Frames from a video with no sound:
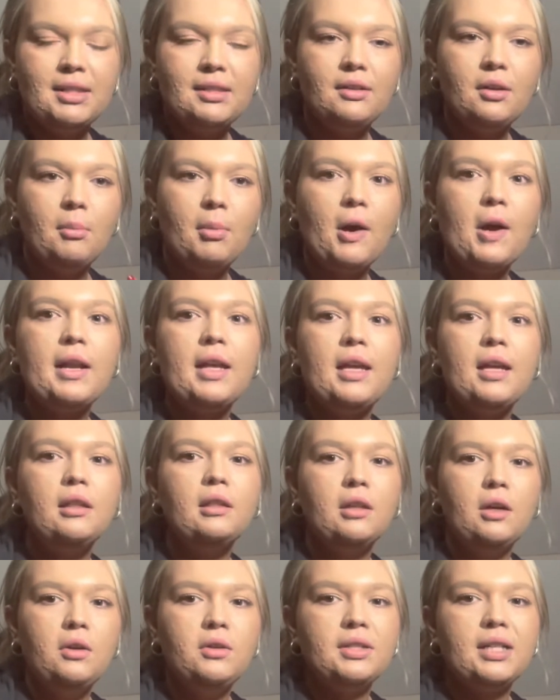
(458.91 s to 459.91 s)
Their body
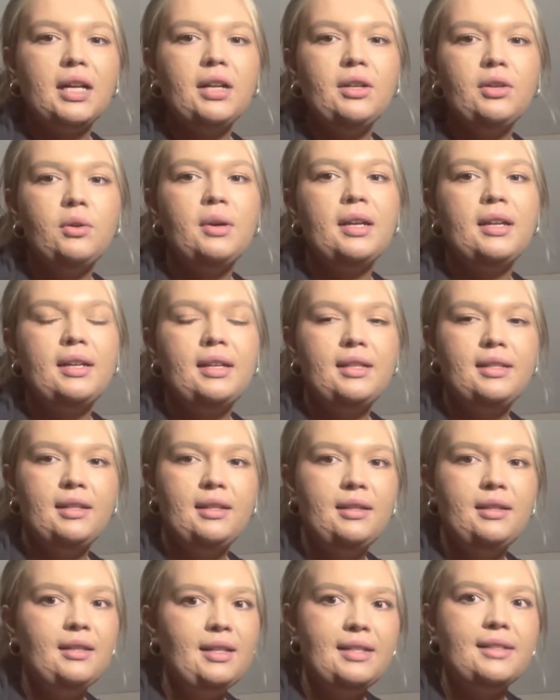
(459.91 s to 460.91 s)
learns how to do it
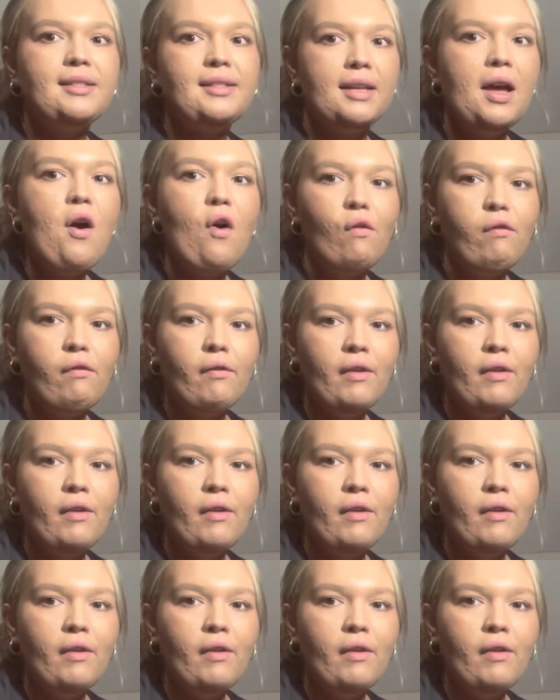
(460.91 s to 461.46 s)
itself.